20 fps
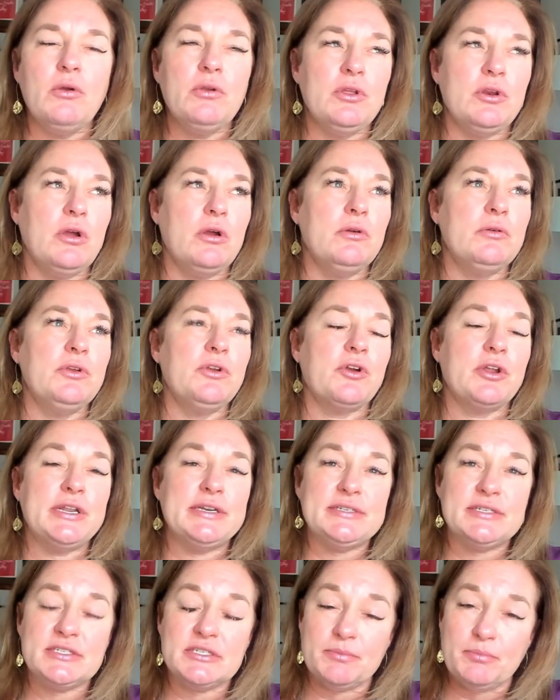oh, you're
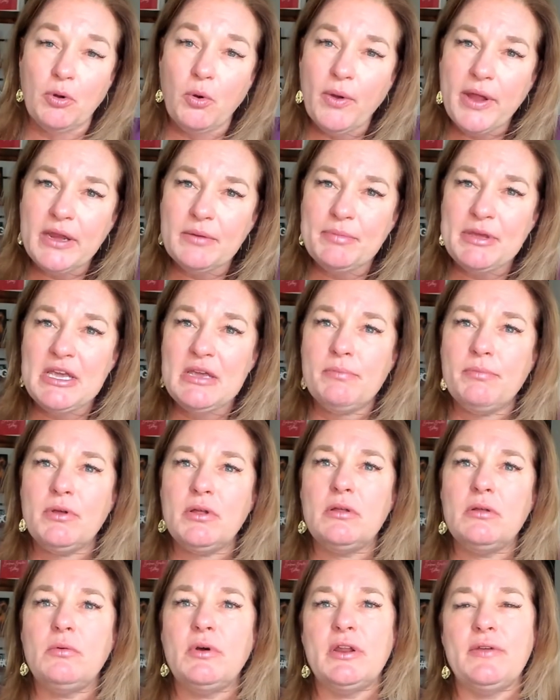going to disappoint
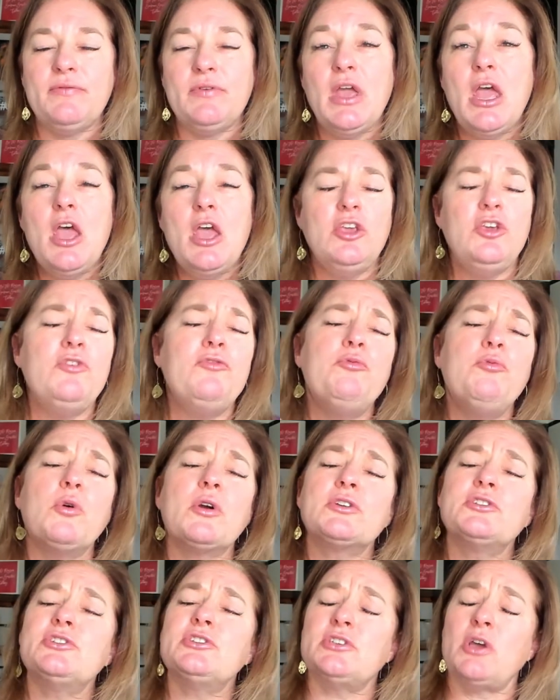people. What if you've
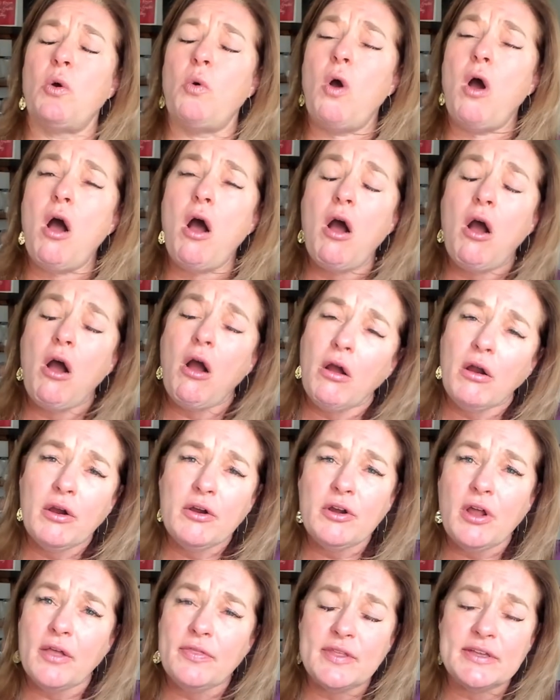worked so
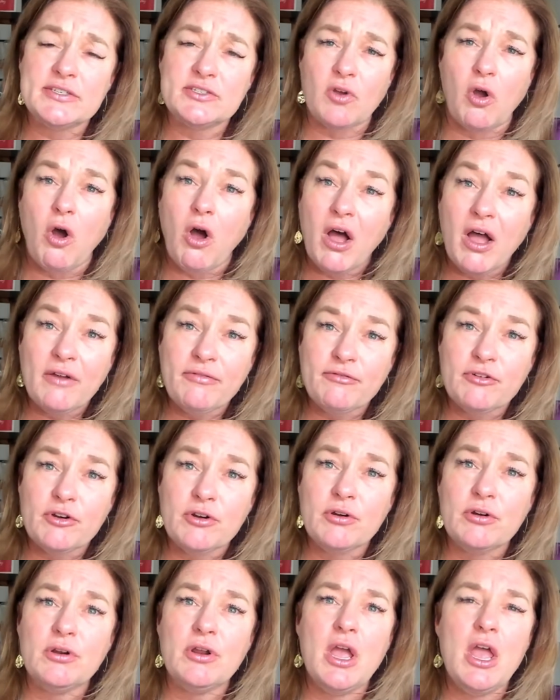hard on this
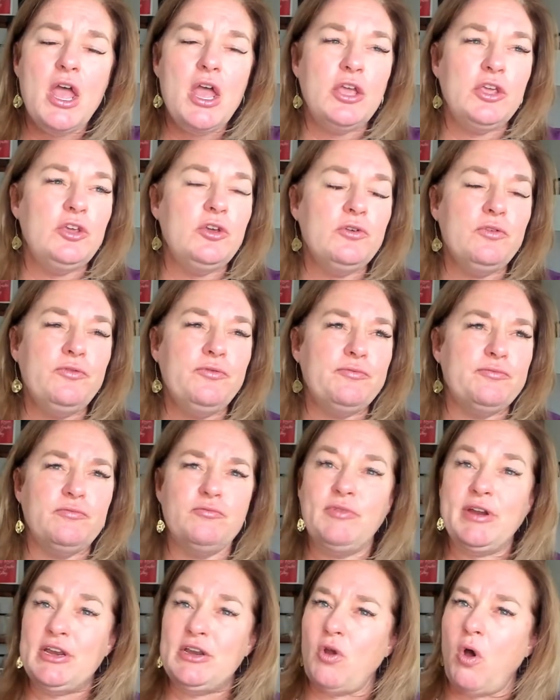offer? You've
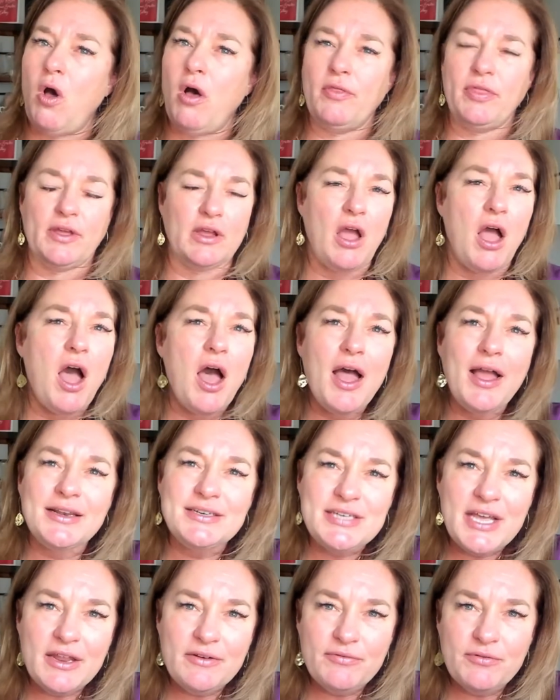written all the
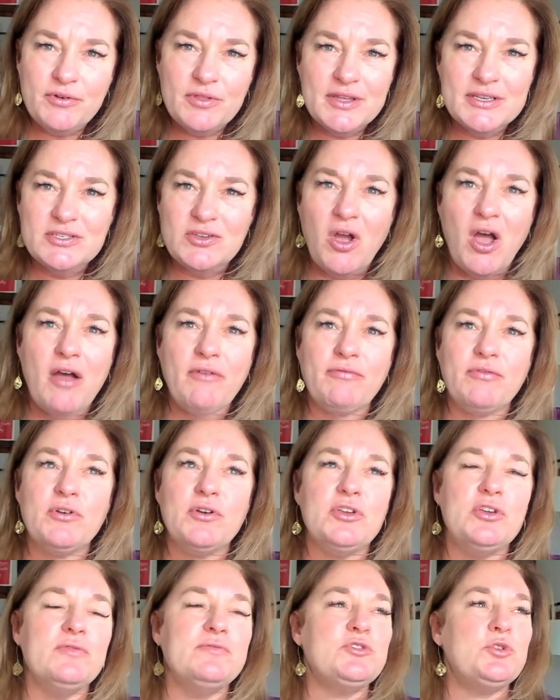content for this
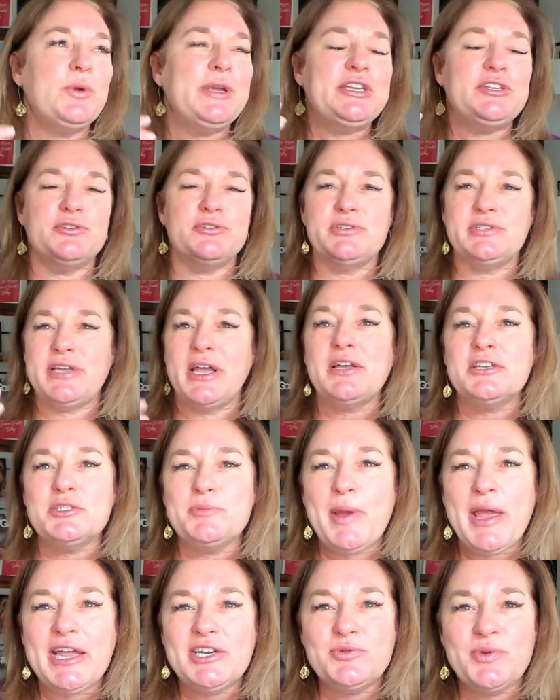offer. You've tweaked your
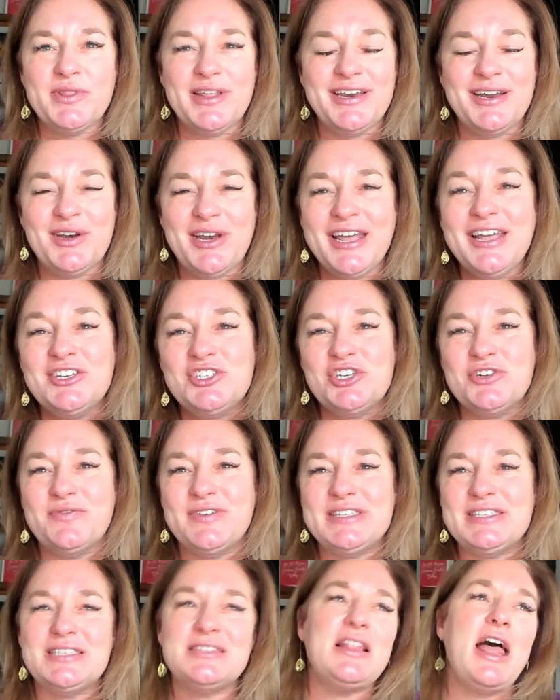sales page within an inch
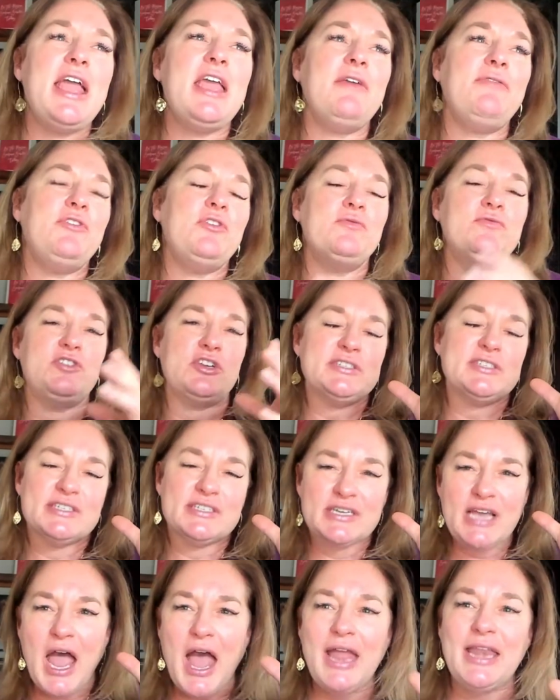of its life. You've
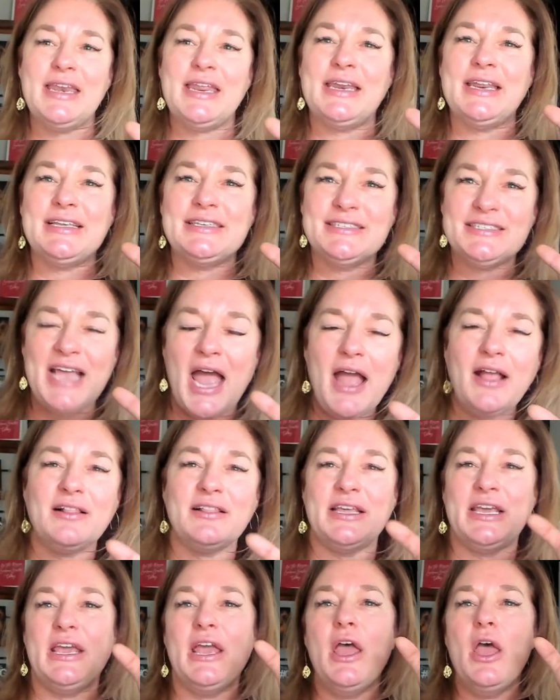just gotten it
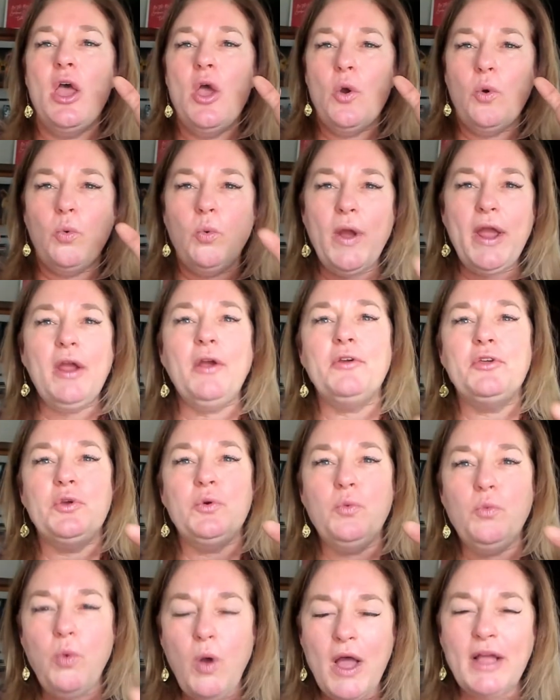exactly where
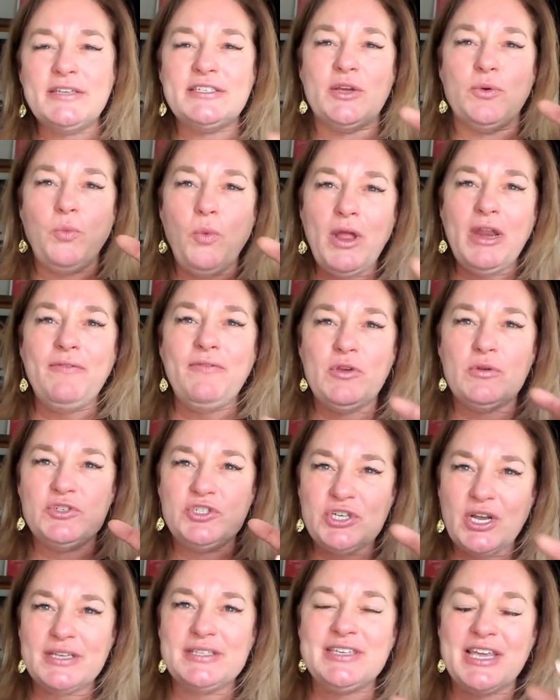you want it. What if you
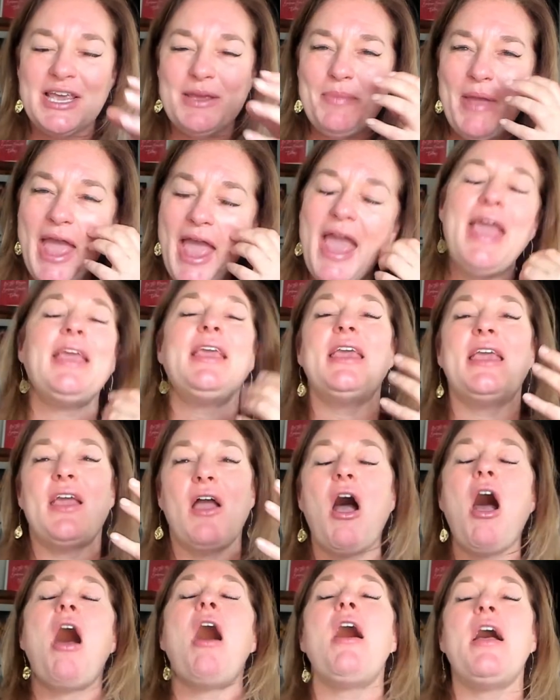just keep
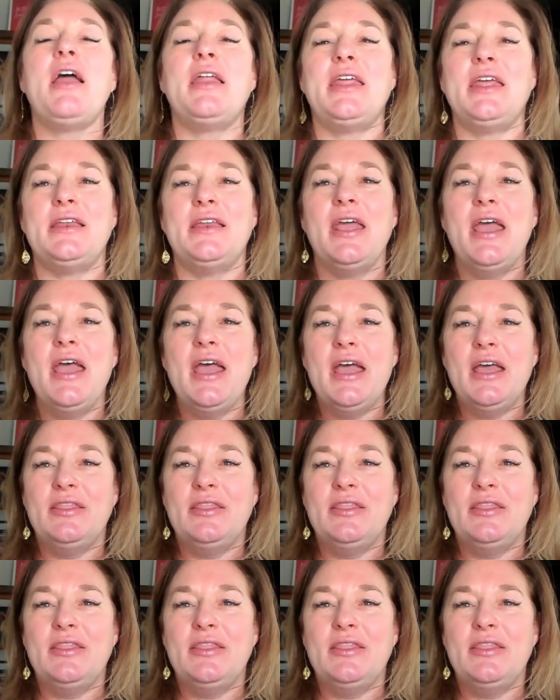hanging on and